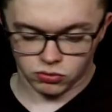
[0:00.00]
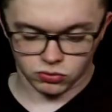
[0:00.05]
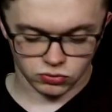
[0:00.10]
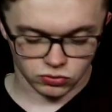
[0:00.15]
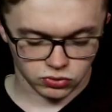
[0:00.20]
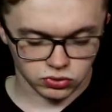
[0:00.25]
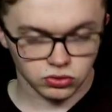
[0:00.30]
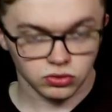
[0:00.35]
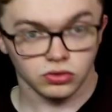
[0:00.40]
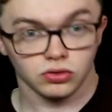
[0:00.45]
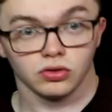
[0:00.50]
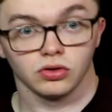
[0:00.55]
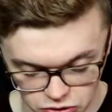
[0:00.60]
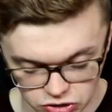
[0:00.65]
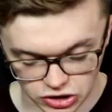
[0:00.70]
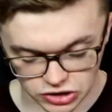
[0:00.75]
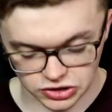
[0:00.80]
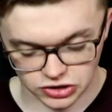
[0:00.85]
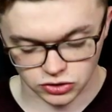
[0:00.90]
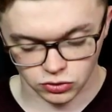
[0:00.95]
It's a box.
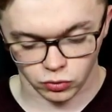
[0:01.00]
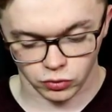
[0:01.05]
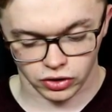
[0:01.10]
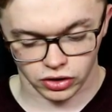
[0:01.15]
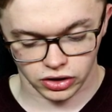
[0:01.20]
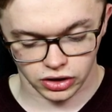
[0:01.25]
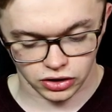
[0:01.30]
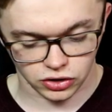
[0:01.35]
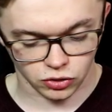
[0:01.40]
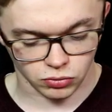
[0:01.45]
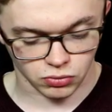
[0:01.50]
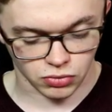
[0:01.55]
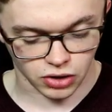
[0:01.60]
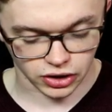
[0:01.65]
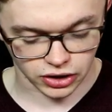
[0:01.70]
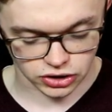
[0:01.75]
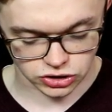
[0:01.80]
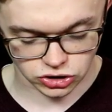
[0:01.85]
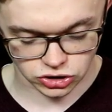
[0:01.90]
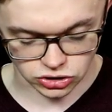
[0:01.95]
But this is a really
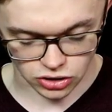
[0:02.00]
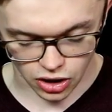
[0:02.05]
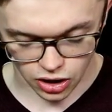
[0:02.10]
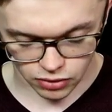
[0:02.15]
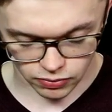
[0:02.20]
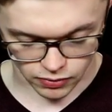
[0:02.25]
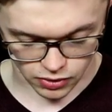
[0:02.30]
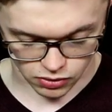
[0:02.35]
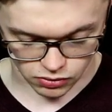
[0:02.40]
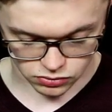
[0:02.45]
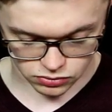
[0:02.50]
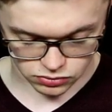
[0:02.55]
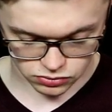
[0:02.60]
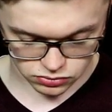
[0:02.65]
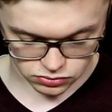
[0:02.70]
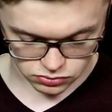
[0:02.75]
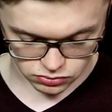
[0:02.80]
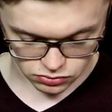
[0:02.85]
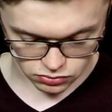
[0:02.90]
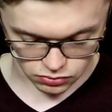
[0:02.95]
humongous shock
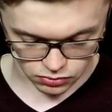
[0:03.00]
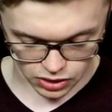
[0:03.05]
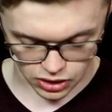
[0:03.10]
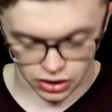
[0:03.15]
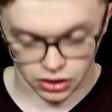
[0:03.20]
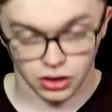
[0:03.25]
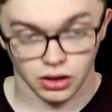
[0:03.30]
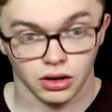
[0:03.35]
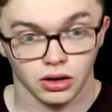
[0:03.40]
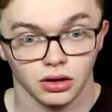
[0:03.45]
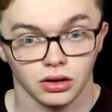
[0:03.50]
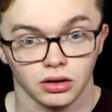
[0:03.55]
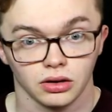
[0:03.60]
mount. Man.